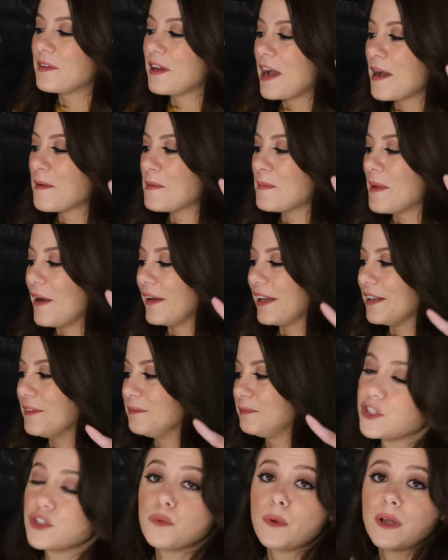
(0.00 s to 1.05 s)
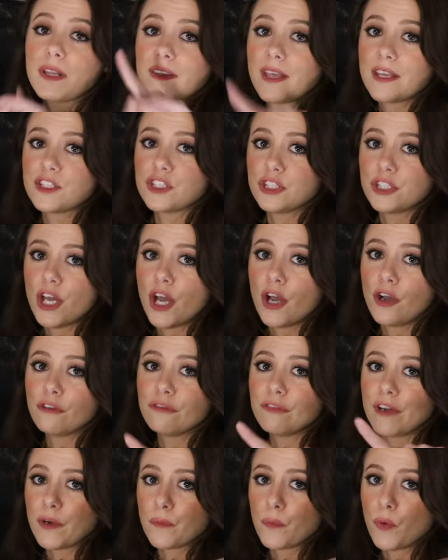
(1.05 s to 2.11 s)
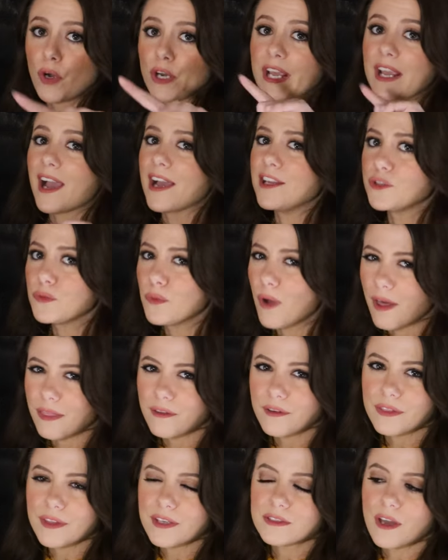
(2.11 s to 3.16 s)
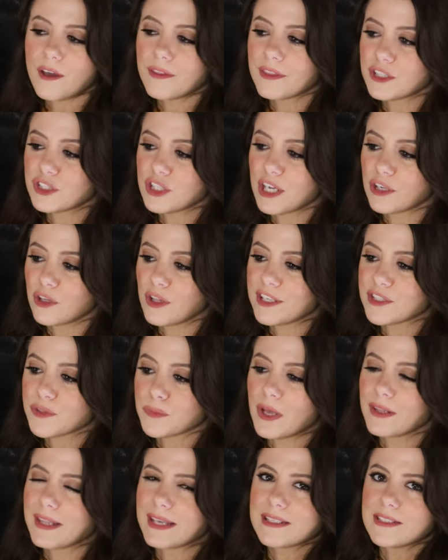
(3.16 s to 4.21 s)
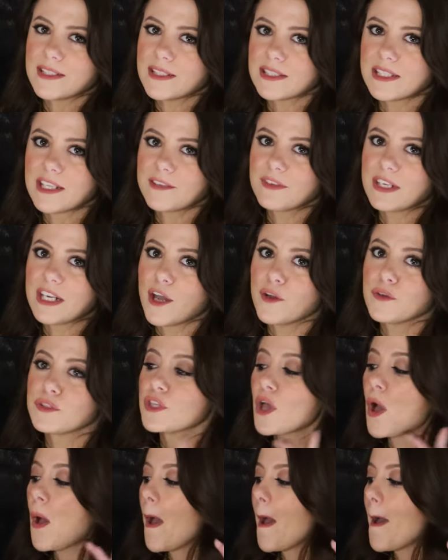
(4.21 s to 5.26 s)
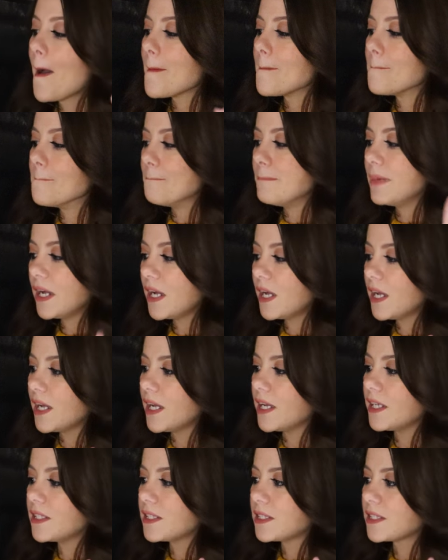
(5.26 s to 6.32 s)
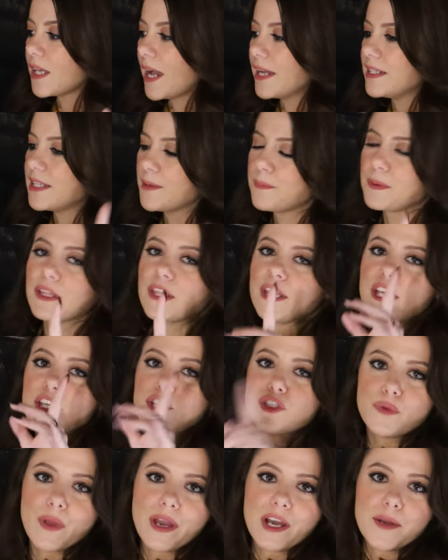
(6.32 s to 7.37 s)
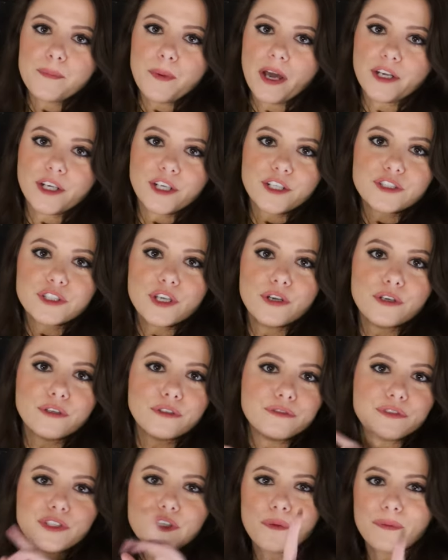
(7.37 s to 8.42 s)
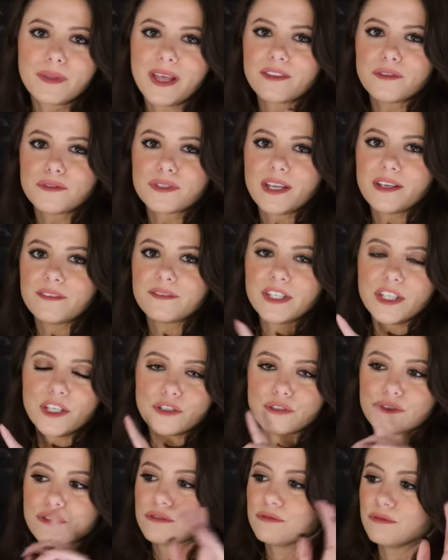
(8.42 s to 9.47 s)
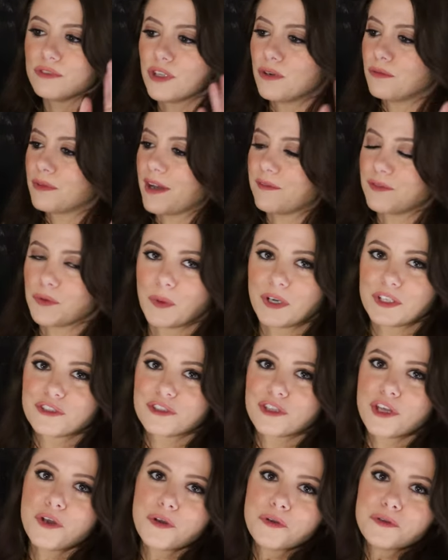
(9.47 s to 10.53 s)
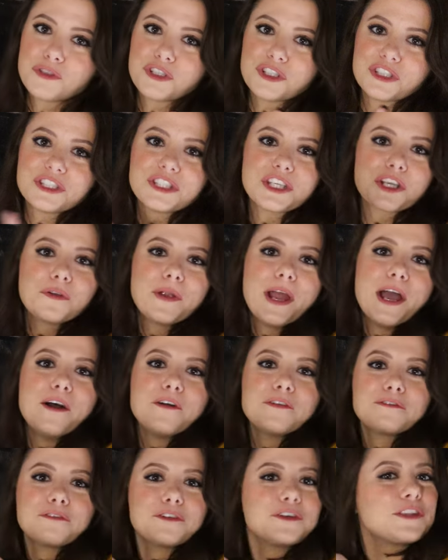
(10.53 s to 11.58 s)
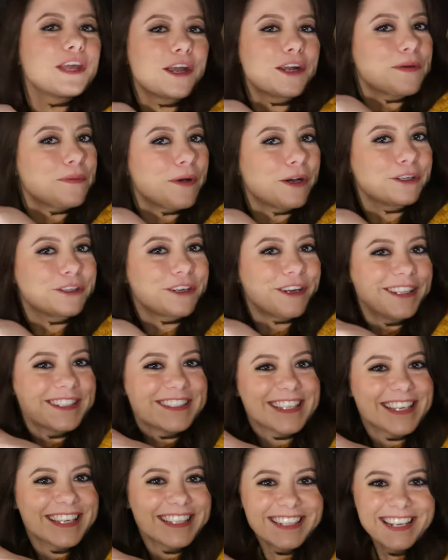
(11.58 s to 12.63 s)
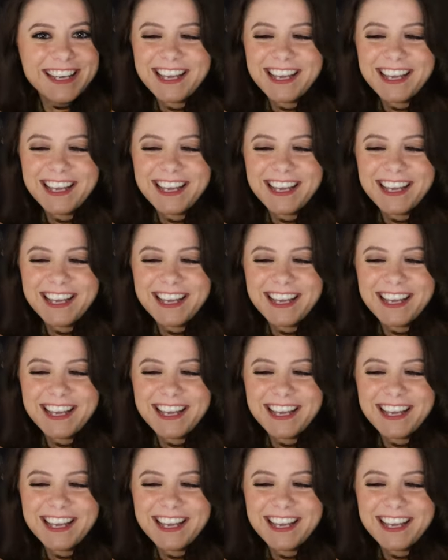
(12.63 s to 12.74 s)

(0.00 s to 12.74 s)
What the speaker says: I'm about it. I do want to let you know, fair warning, I do other things on the channel as well, like Disney videos, but I typically do Harry Potter. So if you don't like those kind of videos, you don't have to watch those. Just stick around for the Harry Potter content.